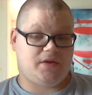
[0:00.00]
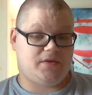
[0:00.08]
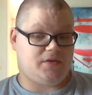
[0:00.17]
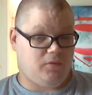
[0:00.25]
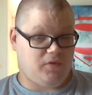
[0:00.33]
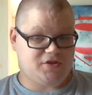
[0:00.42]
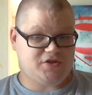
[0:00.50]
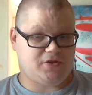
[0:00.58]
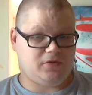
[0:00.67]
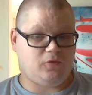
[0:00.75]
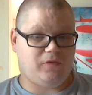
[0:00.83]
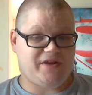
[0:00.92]
the
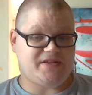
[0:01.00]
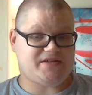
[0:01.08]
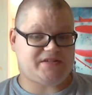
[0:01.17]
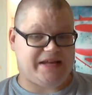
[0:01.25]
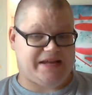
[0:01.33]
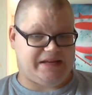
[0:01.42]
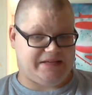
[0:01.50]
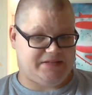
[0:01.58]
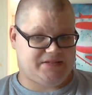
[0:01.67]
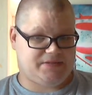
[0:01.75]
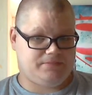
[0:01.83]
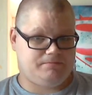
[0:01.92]
original Ray
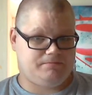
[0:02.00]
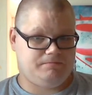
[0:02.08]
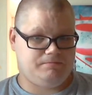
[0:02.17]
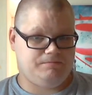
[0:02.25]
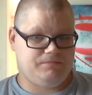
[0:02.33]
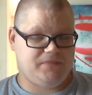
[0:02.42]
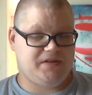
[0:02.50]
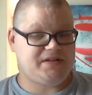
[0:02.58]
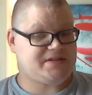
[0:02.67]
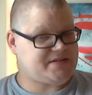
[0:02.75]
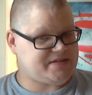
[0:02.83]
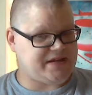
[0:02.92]
Stantz,
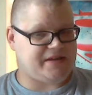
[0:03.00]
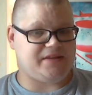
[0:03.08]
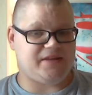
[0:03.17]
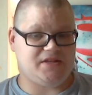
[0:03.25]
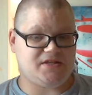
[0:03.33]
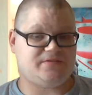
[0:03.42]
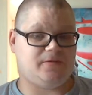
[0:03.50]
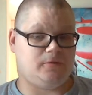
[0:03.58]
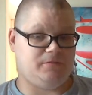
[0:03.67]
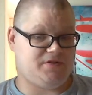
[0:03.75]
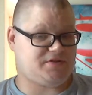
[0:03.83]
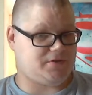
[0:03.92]
said that this
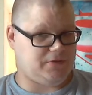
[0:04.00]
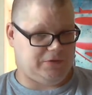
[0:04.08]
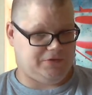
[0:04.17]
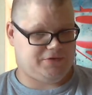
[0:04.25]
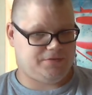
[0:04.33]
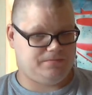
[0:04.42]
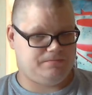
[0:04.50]
film is good.